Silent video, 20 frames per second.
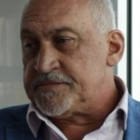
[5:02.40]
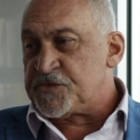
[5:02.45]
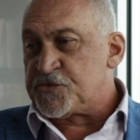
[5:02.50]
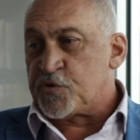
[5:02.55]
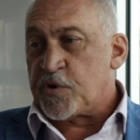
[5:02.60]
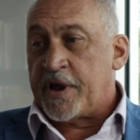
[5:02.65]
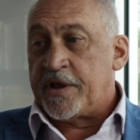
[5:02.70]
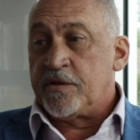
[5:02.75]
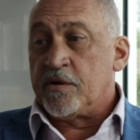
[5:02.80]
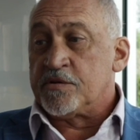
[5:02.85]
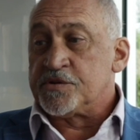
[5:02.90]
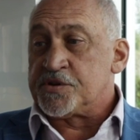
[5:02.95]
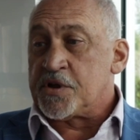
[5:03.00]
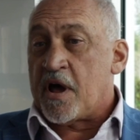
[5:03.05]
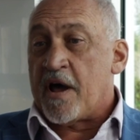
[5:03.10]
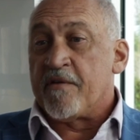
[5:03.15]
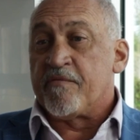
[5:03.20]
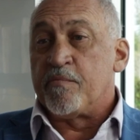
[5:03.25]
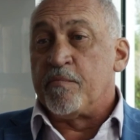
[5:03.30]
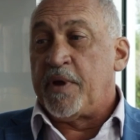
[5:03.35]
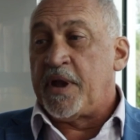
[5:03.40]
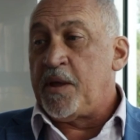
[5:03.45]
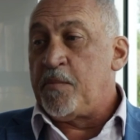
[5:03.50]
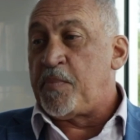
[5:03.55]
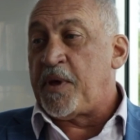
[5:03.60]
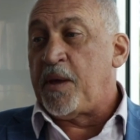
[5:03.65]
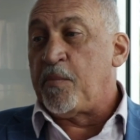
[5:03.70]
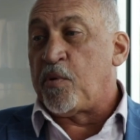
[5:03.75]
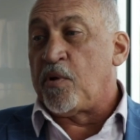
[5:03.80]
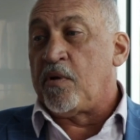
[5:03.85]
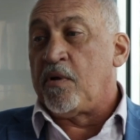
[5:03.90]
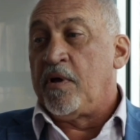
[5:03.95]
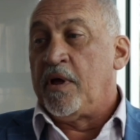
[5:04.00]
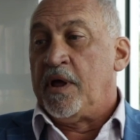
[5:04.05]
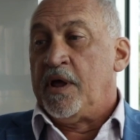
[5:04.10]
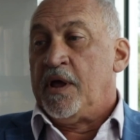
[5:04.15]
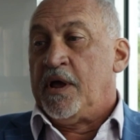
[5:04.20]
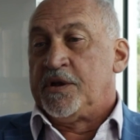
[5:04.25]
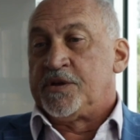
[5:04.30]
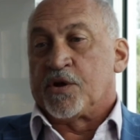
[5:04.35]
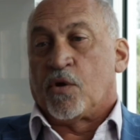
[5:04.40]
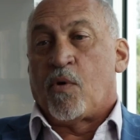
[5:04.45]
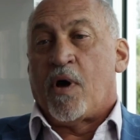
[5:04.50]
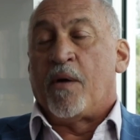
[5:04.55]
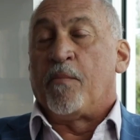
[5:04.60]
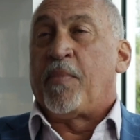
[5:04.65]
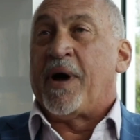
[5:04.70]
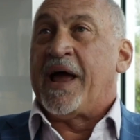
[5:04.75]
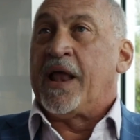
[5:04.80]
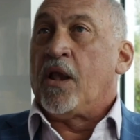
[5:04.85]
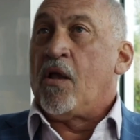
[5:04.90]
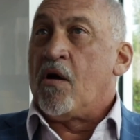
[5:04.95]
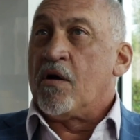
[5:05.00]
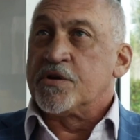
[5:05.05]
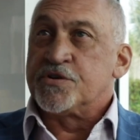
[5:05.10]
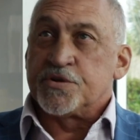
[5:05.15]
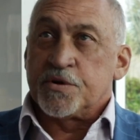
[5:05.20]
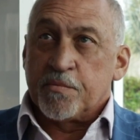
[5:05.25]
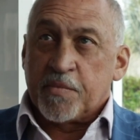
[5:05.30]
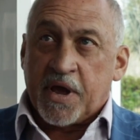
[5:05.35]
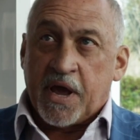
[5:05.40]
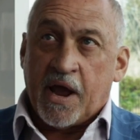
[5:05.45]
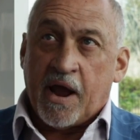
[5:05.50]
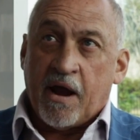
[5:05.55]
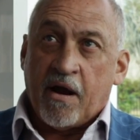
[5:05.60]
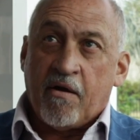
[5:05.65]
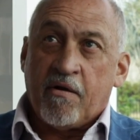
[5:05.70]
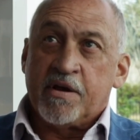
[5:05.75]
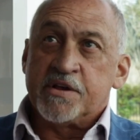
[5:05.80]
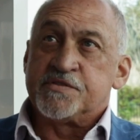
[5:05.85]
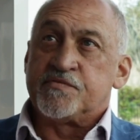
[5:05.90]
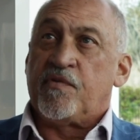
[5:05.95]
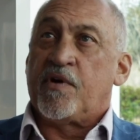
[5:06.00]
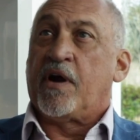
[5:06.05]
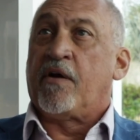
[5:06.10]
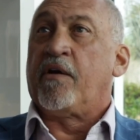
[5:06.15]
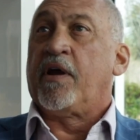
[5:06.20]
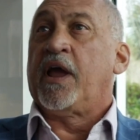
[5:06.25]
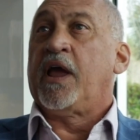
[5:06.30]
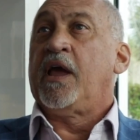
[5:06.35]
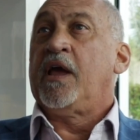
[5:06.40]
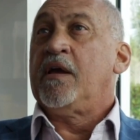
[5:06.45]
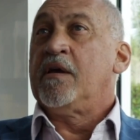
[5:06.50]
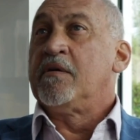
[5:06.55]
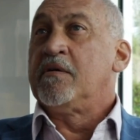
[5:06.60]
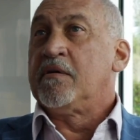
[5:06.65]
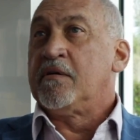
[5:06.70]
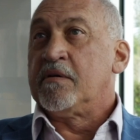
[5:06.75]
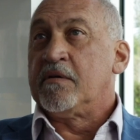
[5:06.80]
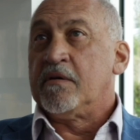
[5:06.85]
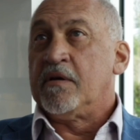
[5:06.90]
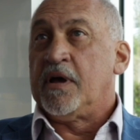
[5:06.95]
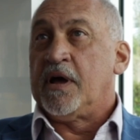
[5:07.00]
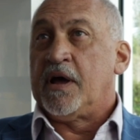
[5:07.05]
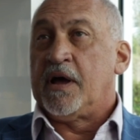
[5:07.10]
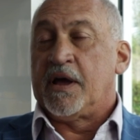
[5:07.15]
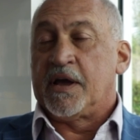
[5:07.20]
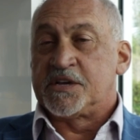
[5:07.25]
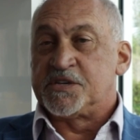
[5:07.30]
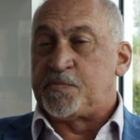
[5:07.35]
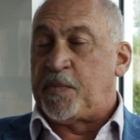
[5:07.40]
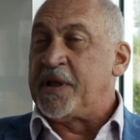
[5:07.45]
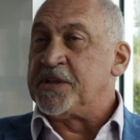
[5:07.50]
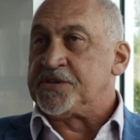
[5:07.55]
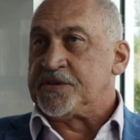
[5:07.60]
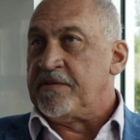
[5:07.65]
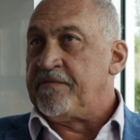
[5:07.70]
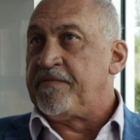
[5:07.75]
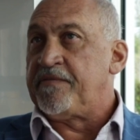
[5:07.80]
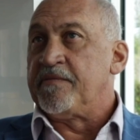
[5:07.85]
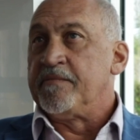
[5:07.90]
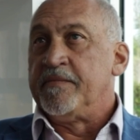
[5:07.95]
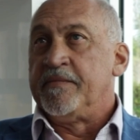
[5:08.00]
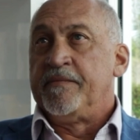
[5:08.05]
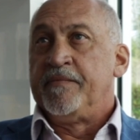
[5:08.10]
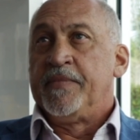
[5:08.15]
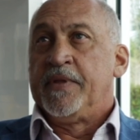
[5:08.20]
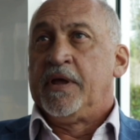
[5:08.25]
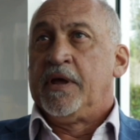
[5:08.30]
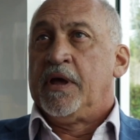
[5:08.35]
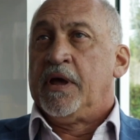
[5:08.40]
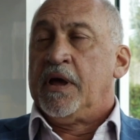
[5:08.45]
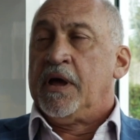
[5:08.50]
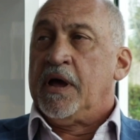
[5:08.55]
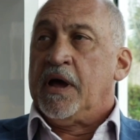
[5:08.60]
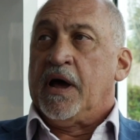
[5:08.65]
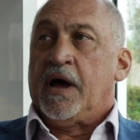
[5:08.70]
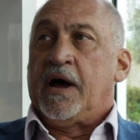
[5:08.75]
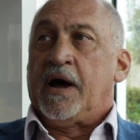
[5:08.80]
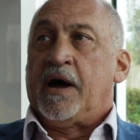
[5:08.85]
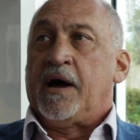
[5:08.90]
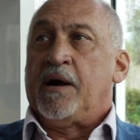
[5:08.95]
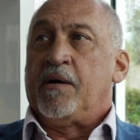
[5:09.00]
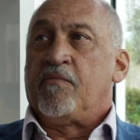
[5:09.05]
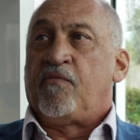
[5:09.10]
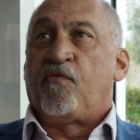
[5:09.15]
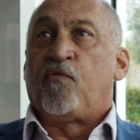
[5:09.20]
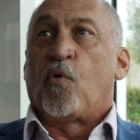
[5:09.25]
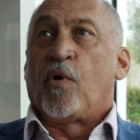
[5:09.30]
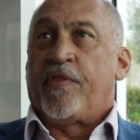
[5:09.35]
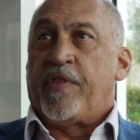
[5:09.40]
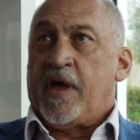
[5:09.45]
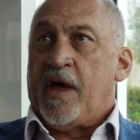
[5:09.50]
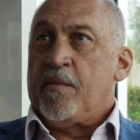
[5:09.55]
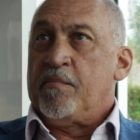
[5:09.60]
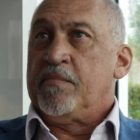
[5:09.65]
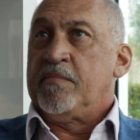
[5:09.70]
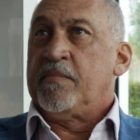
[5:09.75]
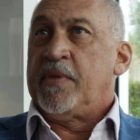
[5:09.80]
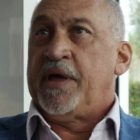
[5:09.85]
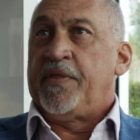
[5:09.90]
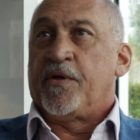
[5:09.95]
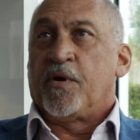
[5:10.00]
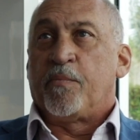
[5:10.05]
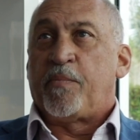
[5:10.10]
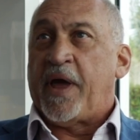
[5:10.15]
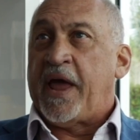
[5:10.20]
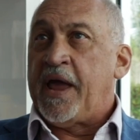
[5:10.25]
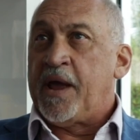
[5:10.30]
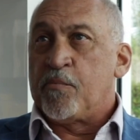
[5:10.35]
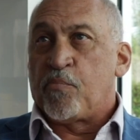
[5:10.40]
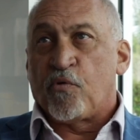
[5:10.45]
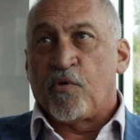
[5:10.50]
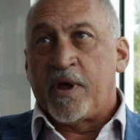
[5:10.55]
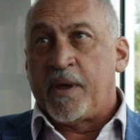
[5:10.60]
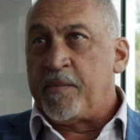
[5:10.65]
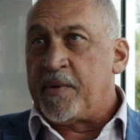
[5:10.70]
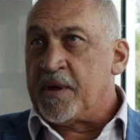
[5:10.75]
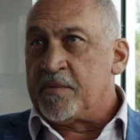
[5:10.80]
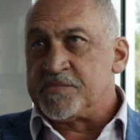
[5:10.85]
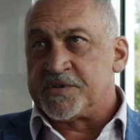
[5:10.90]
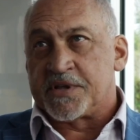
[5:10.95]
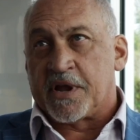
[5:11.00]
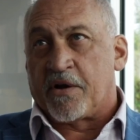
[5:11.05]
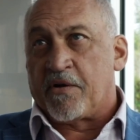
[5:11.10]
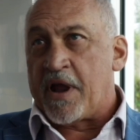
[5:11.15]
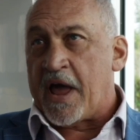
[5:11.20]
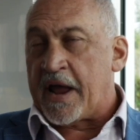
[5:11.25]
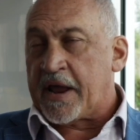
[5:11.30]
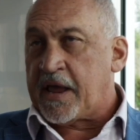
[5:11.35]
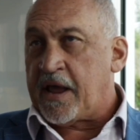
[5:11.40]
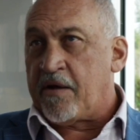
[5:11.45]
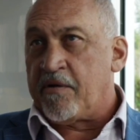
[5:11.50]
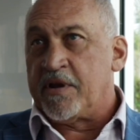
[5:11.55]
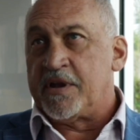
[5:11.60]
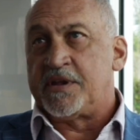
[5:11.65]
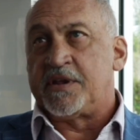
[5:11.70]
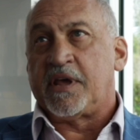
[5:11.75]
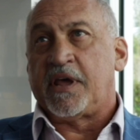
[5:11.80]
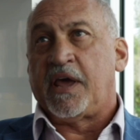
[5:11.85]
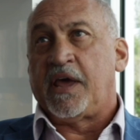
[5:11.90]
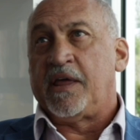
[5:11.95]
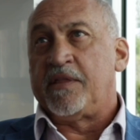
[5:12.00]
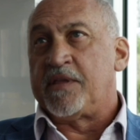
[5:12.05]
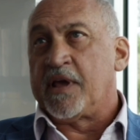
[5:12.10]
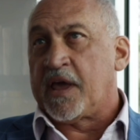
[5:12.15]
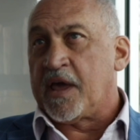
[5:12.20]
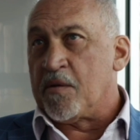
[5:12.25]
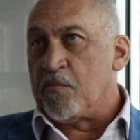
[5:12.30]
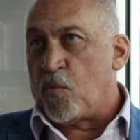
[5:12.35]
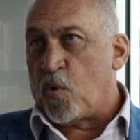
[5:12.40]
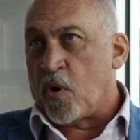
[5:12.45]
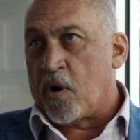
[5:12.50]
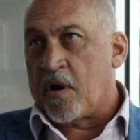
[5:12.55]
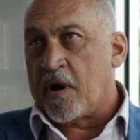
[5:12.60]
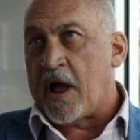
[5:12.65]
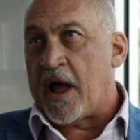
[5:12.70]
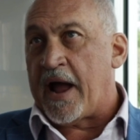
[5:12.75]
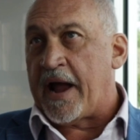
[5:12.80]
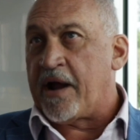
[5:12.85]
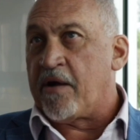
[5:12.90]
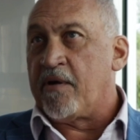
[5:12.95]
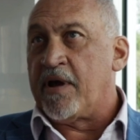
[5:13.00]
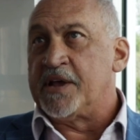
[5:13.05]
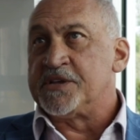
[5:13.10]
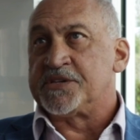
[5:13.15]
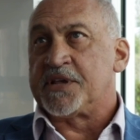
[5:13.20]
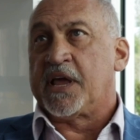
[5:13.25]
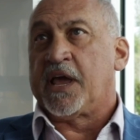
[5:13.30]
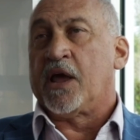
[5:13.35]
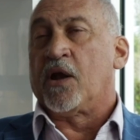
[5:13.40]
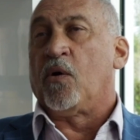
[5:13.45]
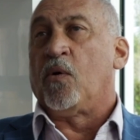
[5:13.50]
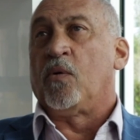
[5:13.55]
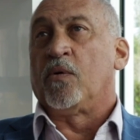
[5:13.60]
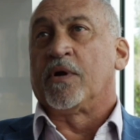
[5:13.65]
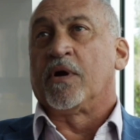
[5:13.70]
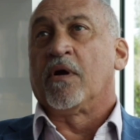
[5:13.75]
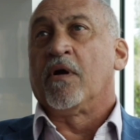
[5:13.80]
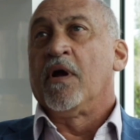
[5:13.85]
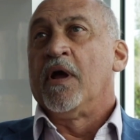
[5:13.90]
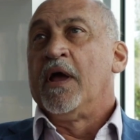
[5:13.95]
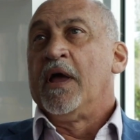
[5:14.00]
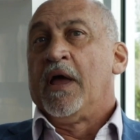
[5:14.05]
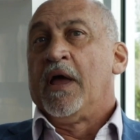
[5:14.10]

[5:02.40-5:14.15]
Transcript: trade those off. Many people, to go out and buy long-term care is very expensive for them, and they're paying premiums that are not guaranteed. They get more higher as they get older,